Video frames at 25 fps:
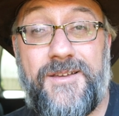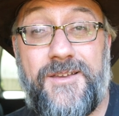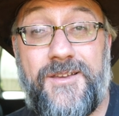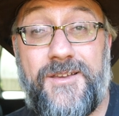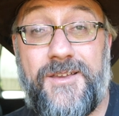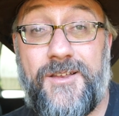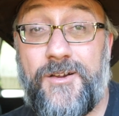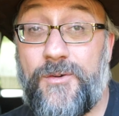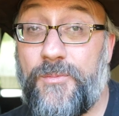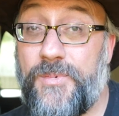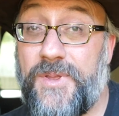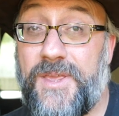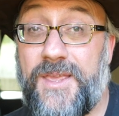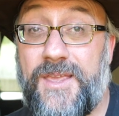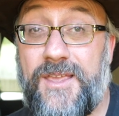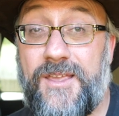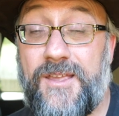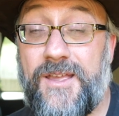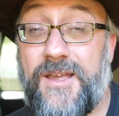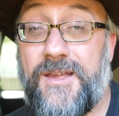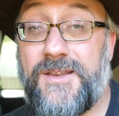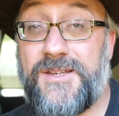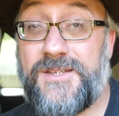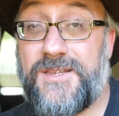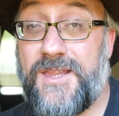it'll
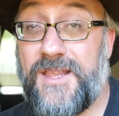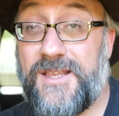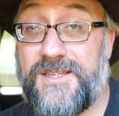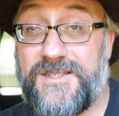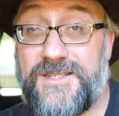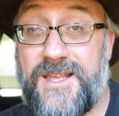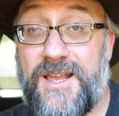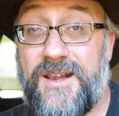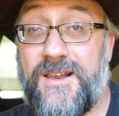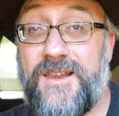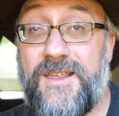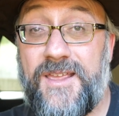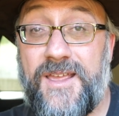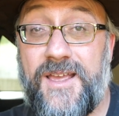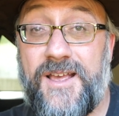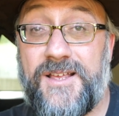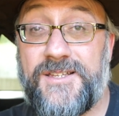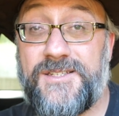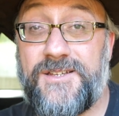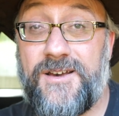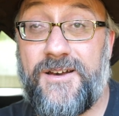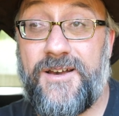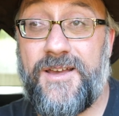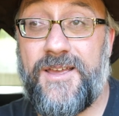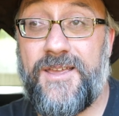be exactly
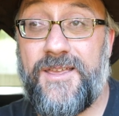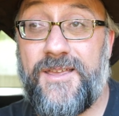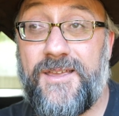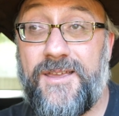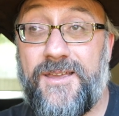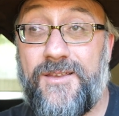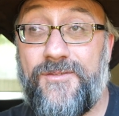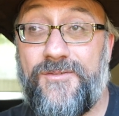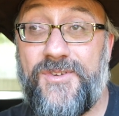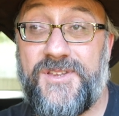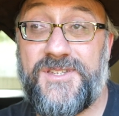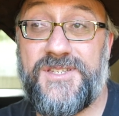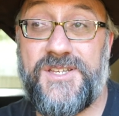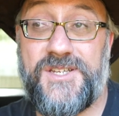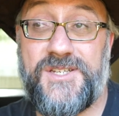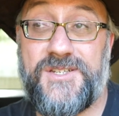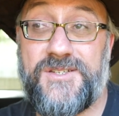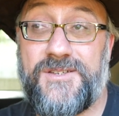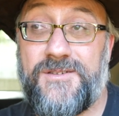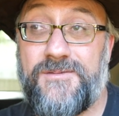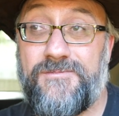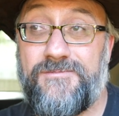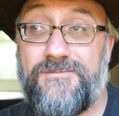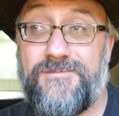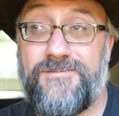as I
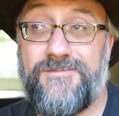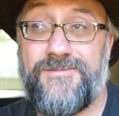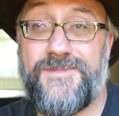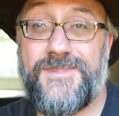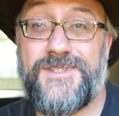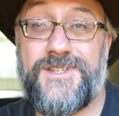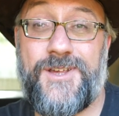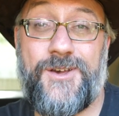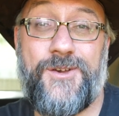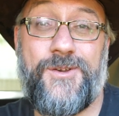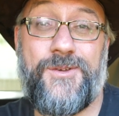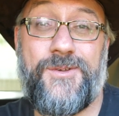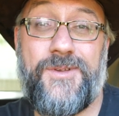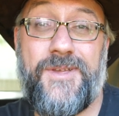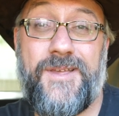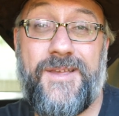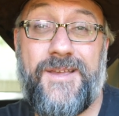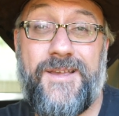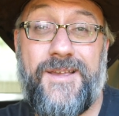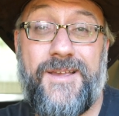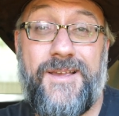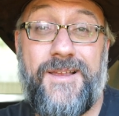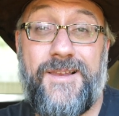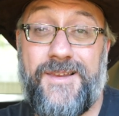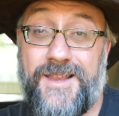envisaged. So
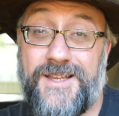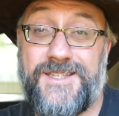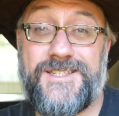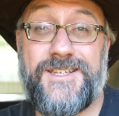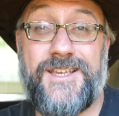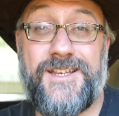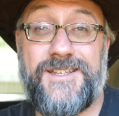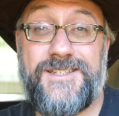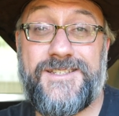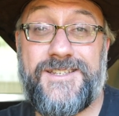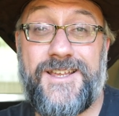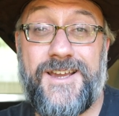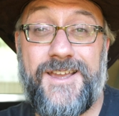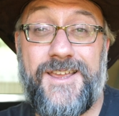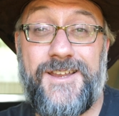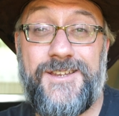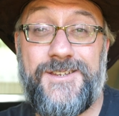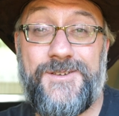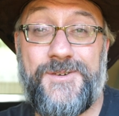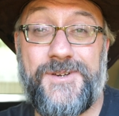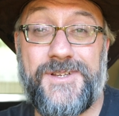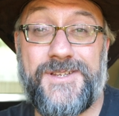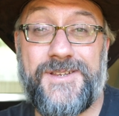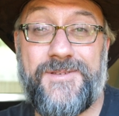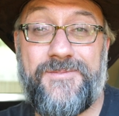let's get stuck
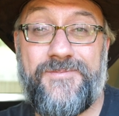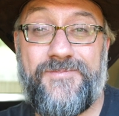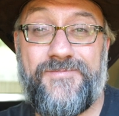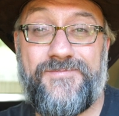into it.